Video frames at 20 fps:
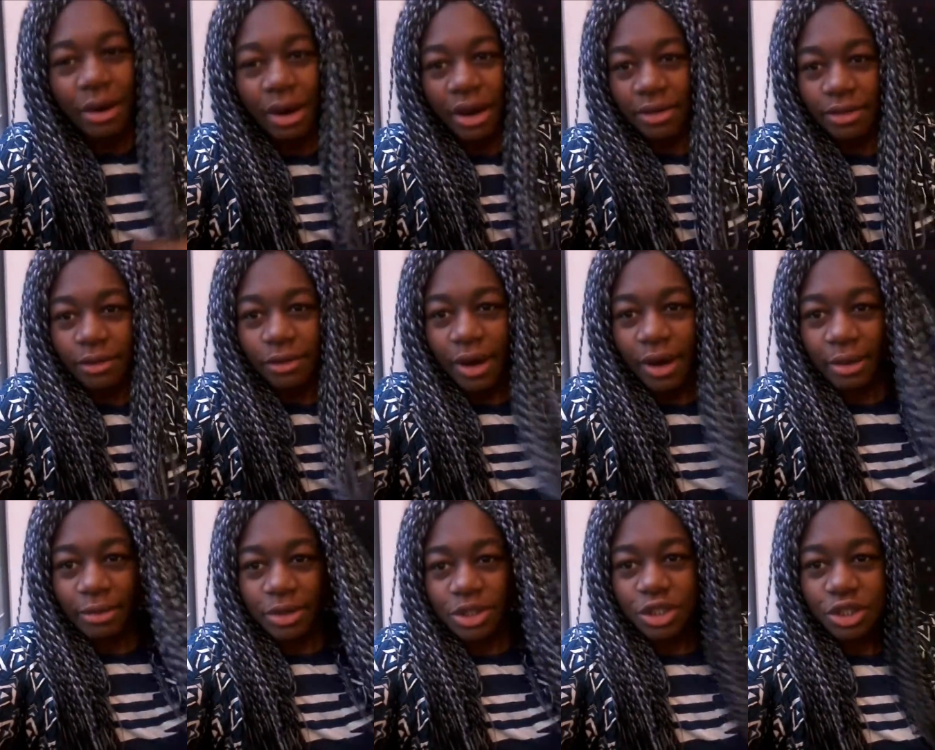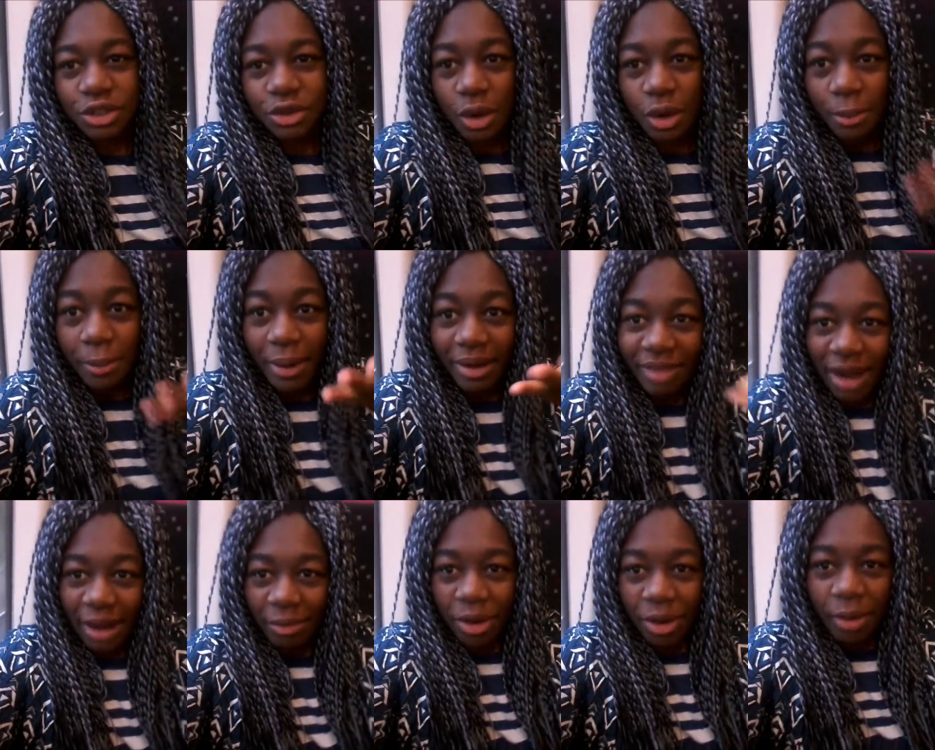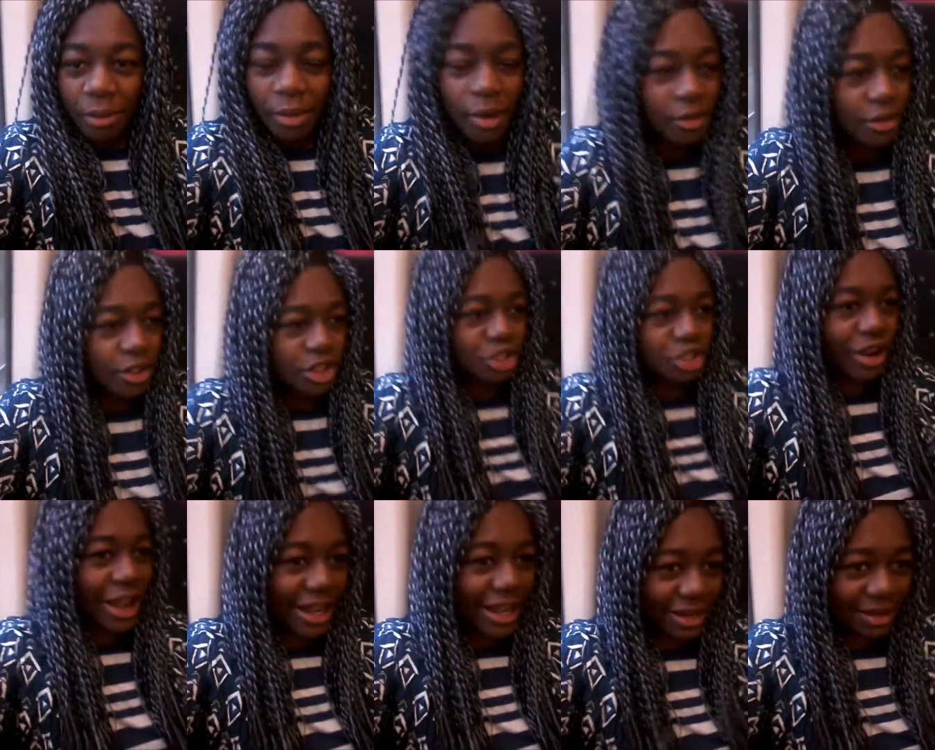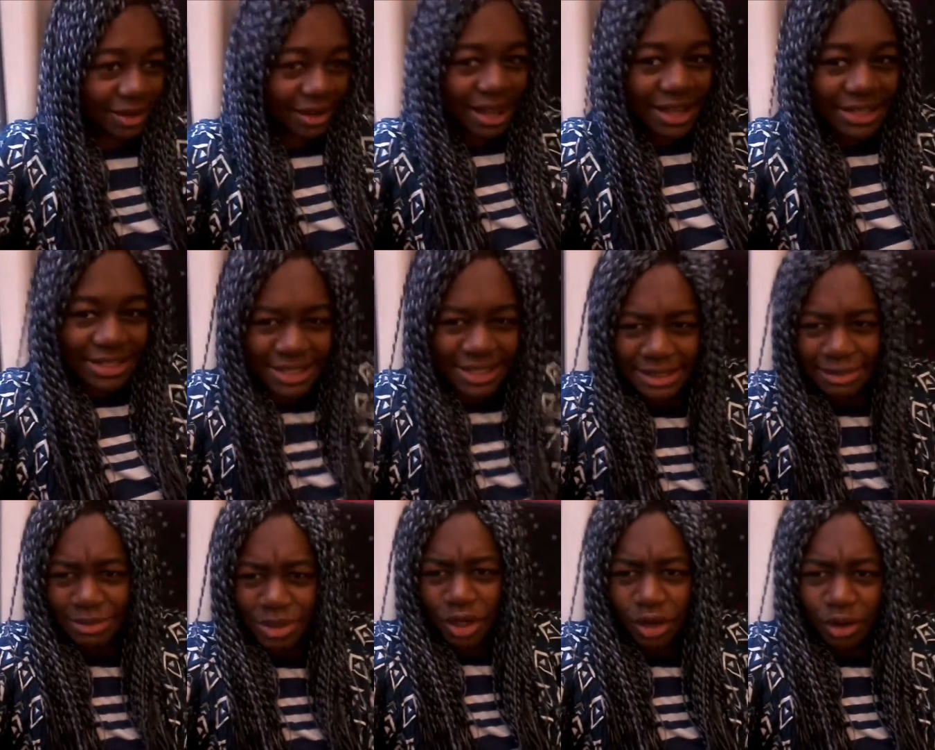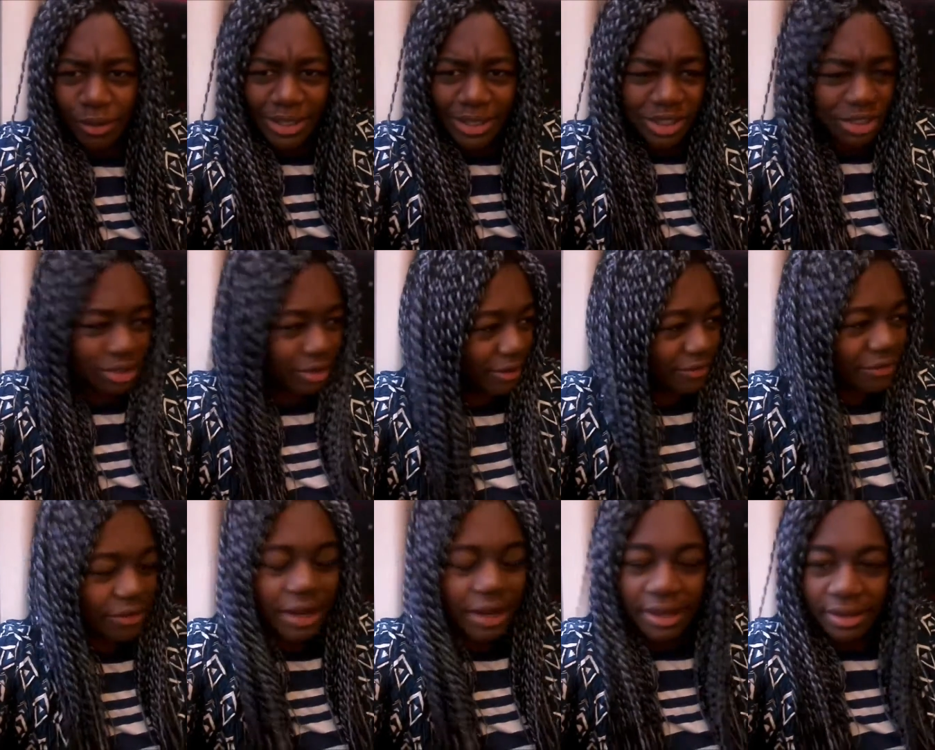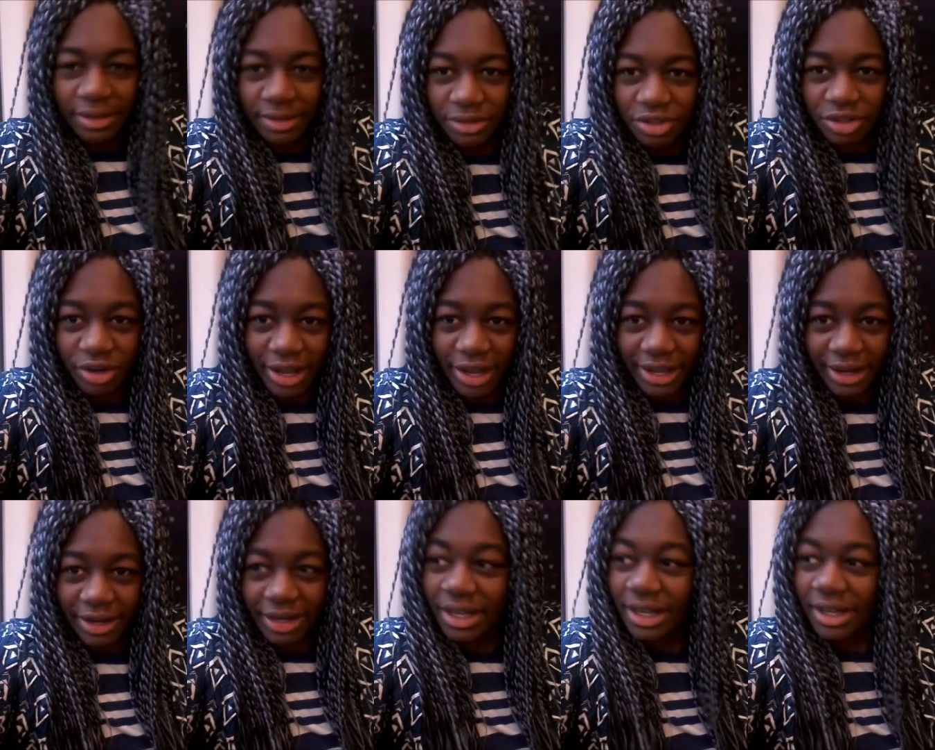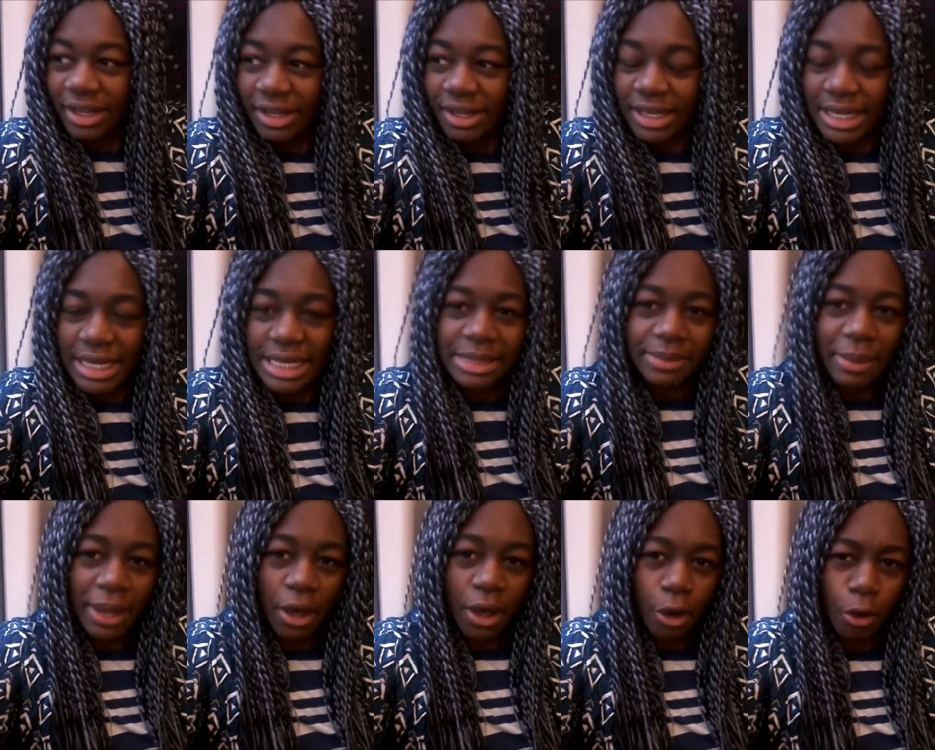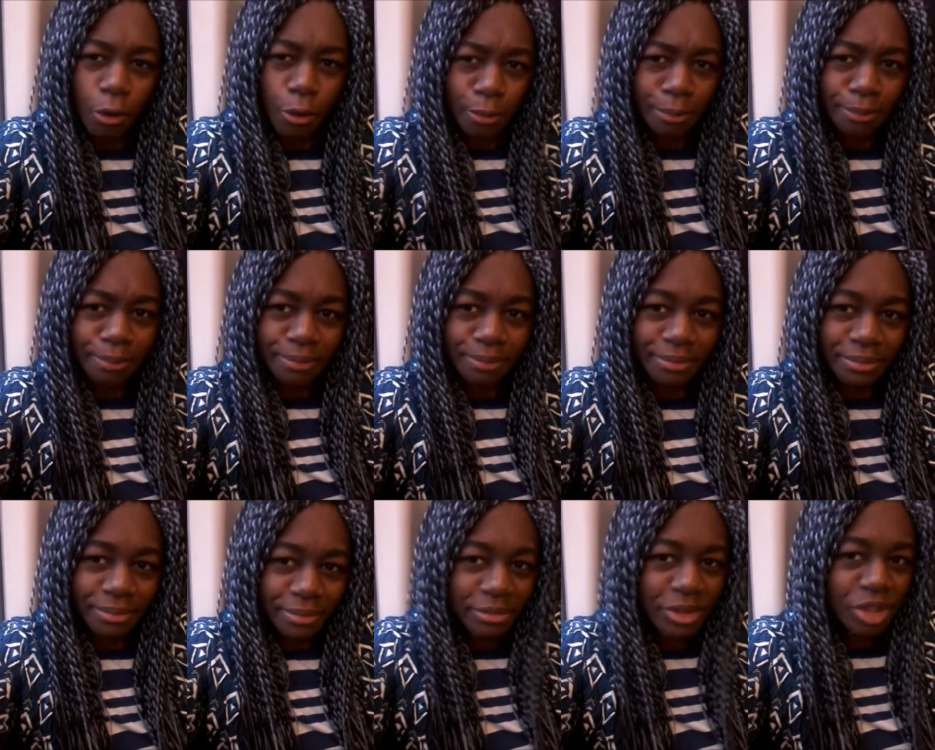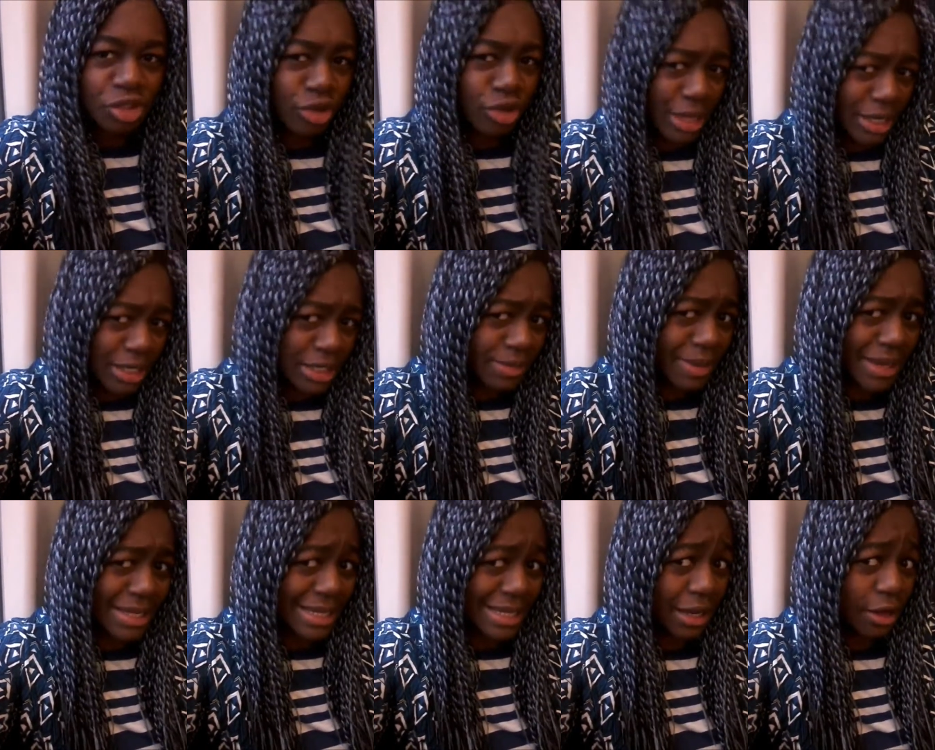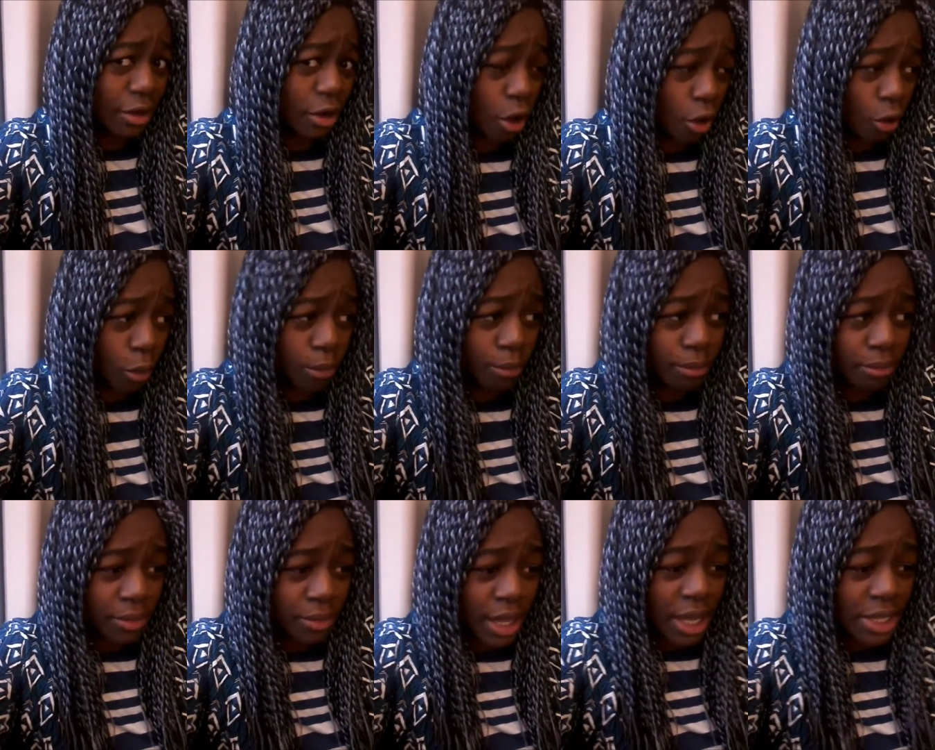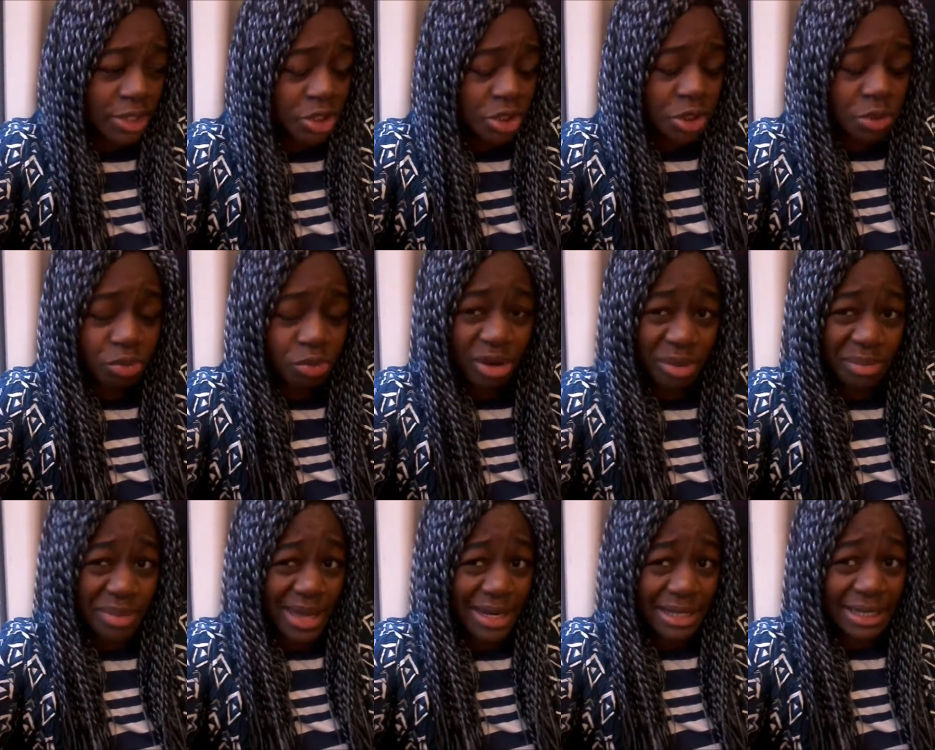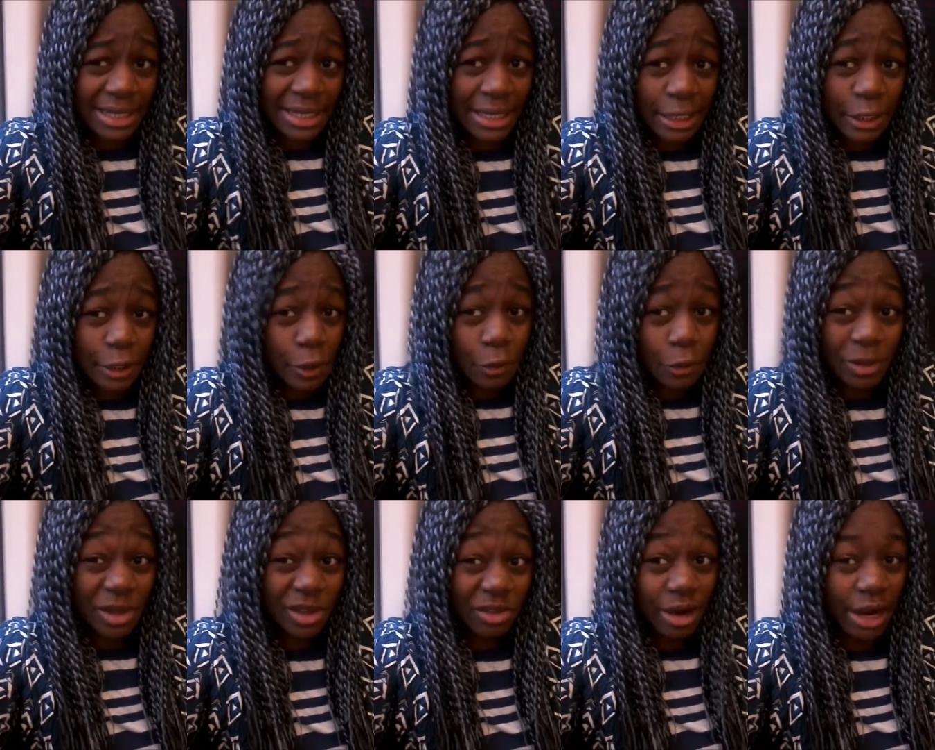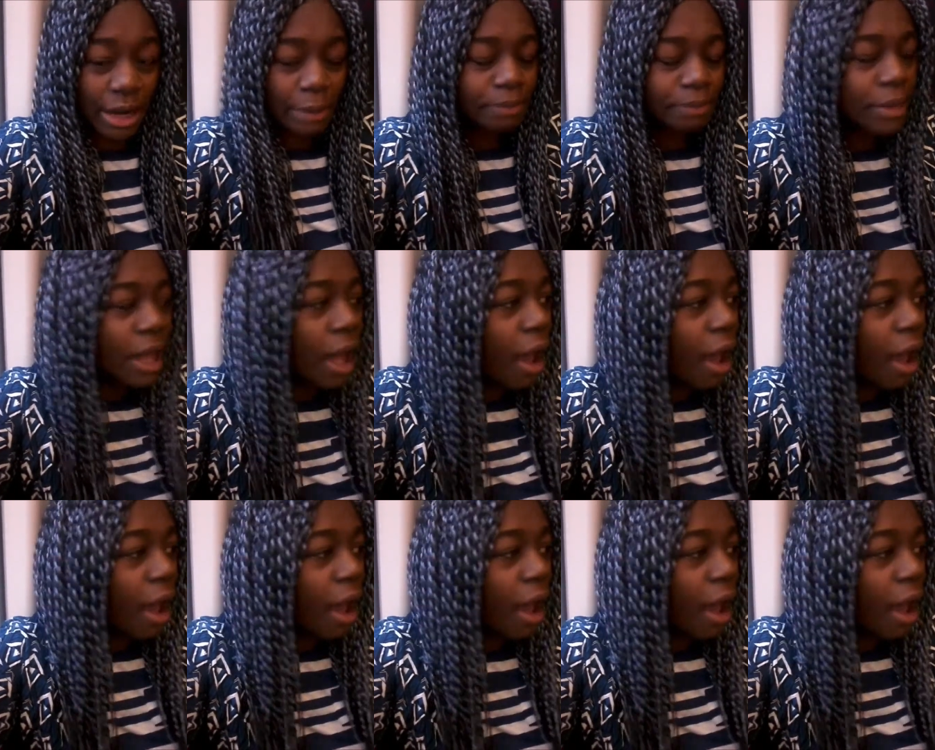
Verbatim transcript: I thought I would do my wrap up on the train, as I seem to always do. I feel like the train is my home. The train is my second home. Let's just bring bedding here, it would be great.